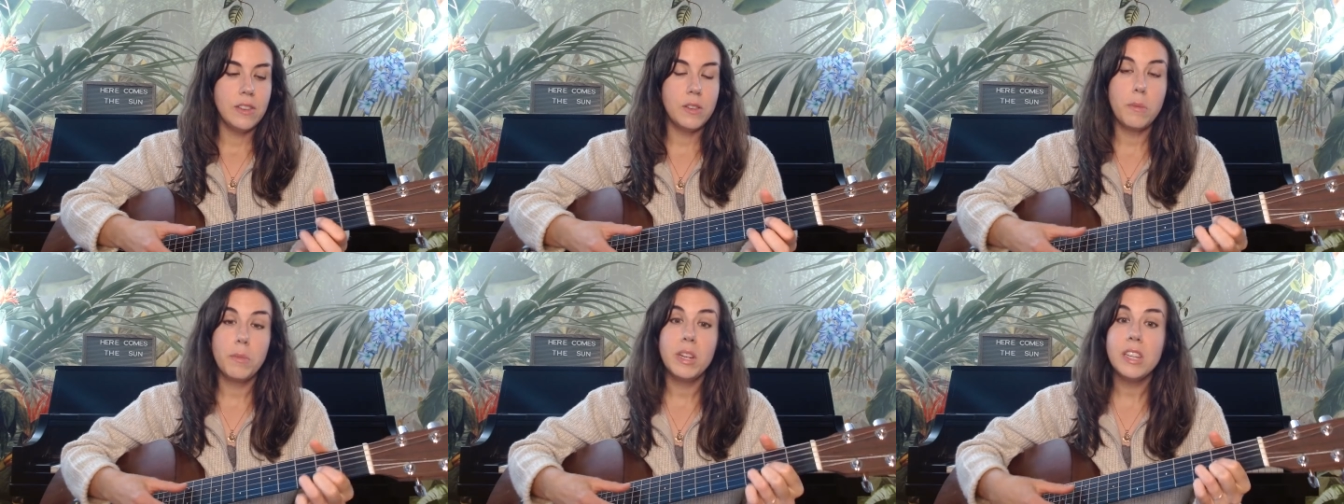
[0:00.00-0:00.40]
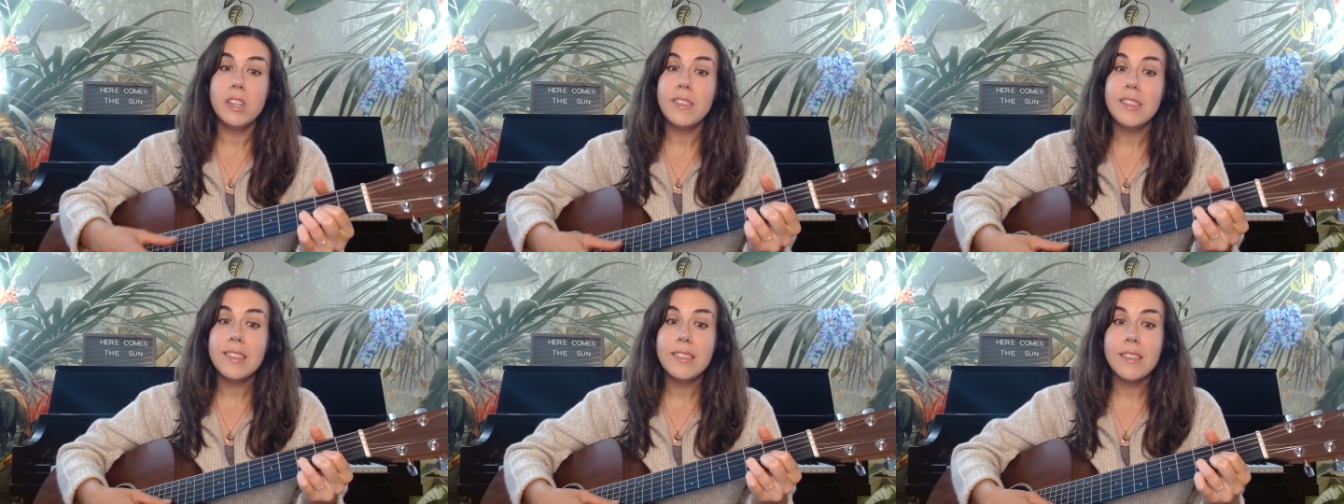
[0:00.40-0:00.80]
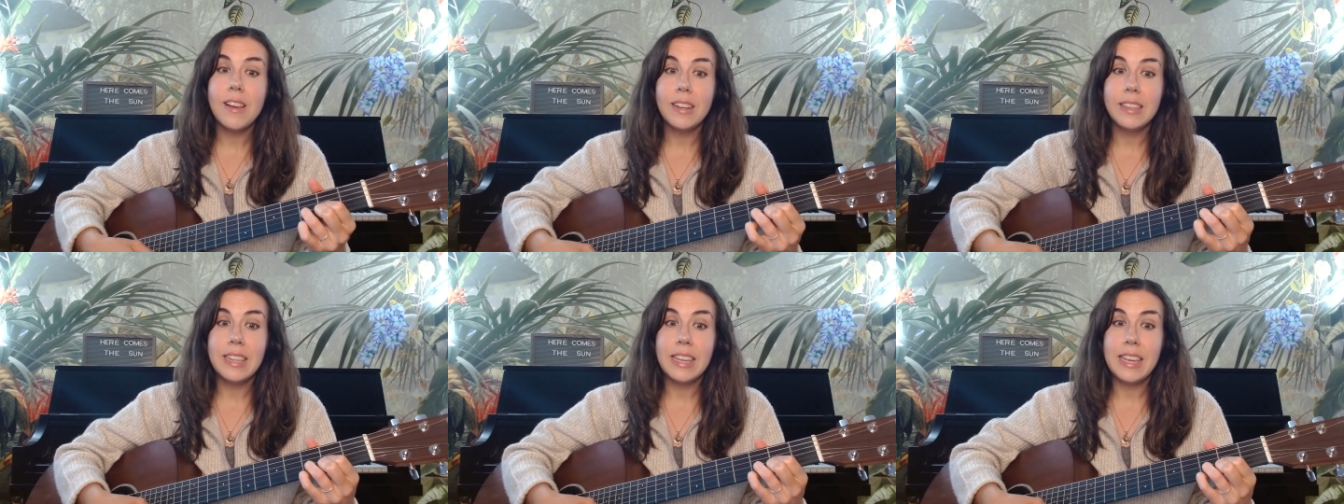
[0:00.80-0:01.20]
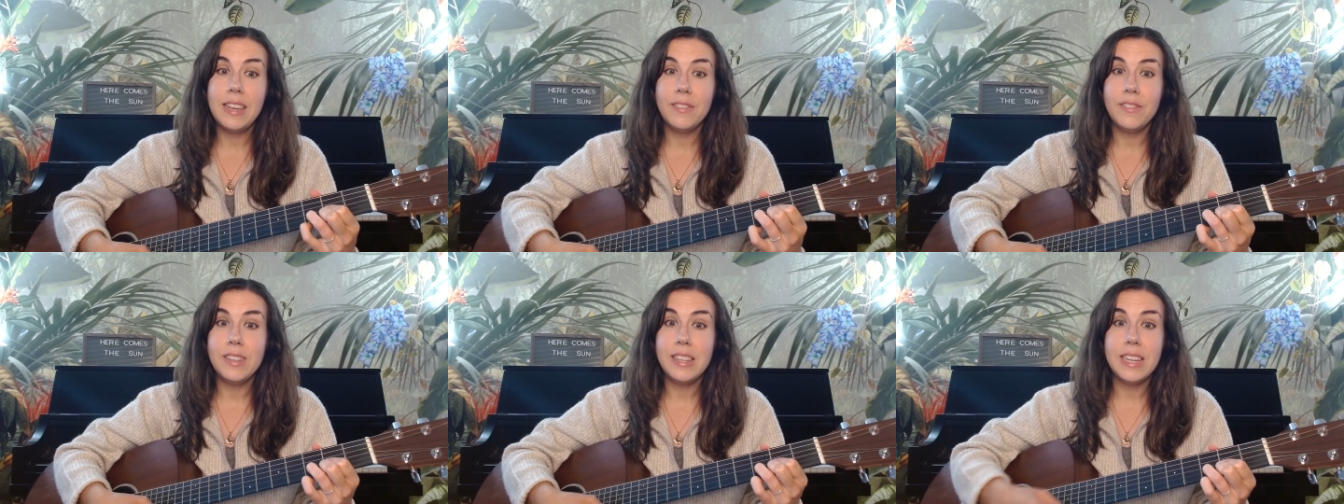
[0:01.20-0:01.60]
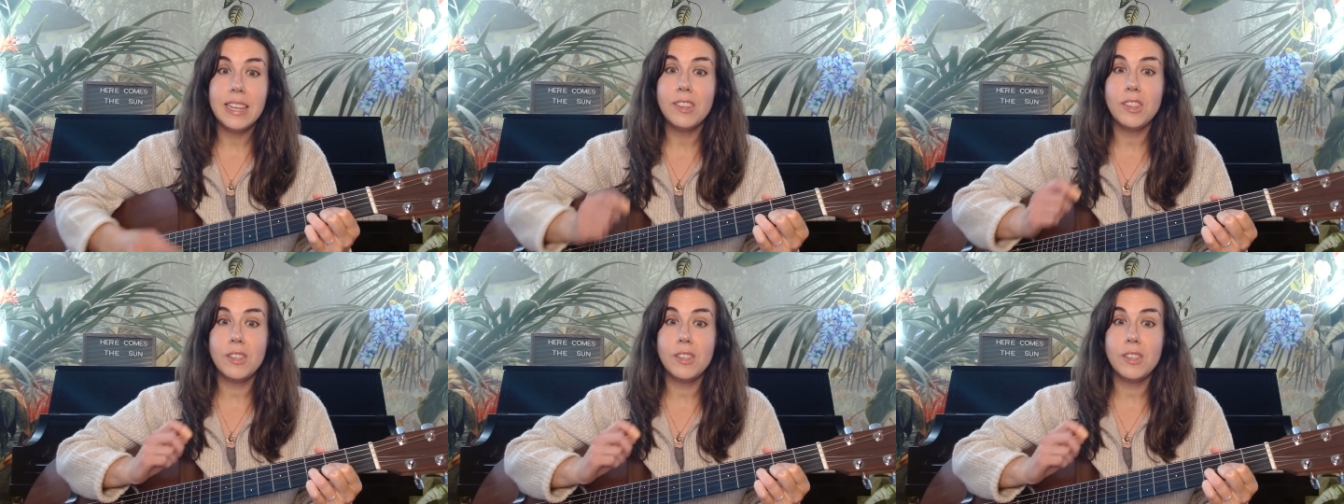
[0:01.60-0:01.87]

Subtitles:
So I'm going to do this song in the key of D.